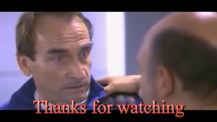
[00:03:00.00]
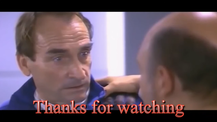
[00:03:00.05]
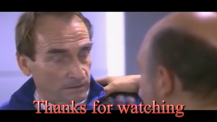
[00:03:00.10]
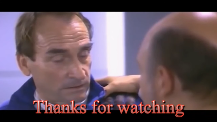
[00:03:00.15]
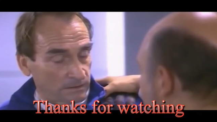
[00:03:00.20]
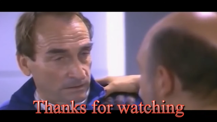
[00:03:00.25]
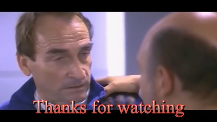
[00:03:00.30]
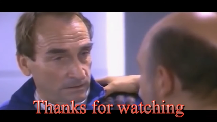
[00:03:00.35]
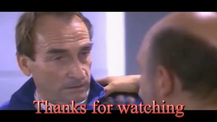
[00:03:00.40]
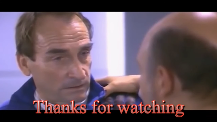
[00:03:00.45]

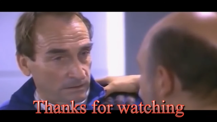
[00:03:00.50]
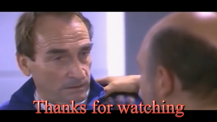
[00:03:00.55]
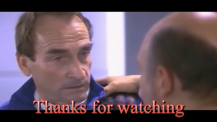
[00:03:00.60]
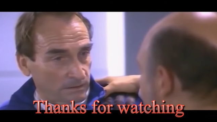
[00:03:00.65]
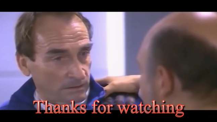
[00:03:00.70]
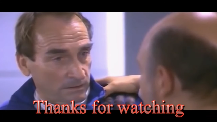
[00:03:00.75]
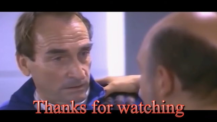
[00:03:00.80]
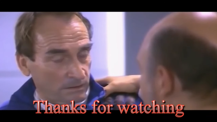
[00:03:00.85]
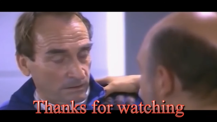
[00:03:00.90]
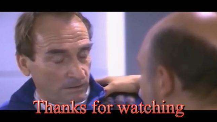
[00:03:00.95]

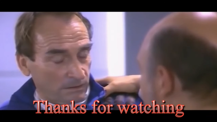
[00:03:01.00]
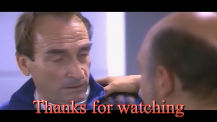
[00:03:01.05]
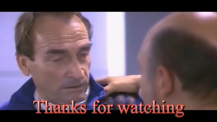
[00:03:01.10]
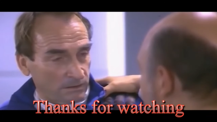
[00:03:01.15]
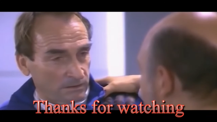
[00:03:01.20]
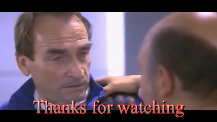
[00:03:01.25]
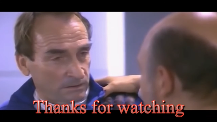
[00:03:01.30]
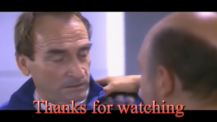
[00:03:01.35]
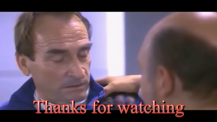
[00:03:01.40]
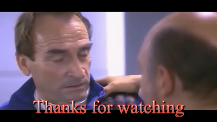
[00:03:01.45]

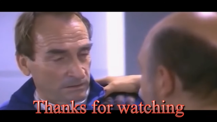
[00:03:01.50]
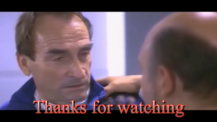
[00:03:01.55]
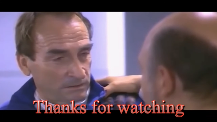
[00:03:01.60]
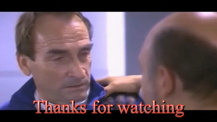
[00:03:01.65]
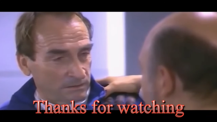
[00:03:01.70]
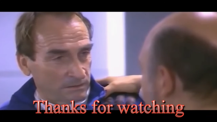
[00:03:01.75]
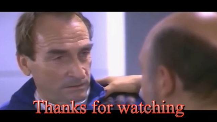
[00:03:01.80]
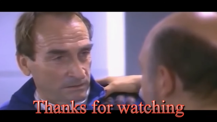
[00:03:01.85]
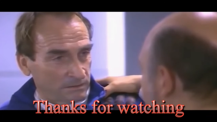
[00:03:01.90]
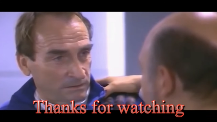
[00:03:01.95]

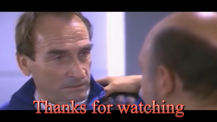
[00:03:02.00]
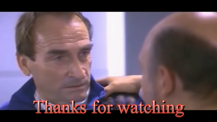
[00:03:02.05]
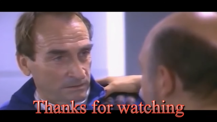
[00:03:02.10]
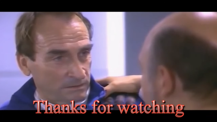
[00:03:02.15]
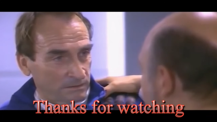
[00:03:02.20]
Nothing is said.